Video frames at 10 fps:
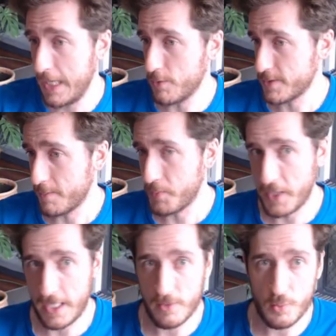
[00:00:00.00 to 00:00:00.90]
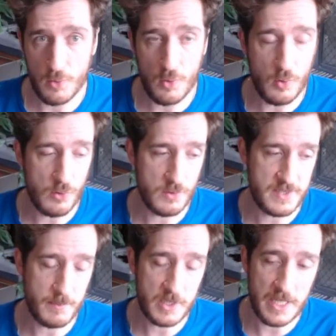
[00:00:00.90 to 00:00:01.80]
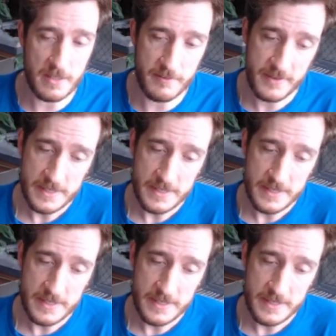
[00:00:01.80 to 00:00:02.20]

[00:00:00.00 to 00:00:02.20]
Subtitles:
or something, or some kind of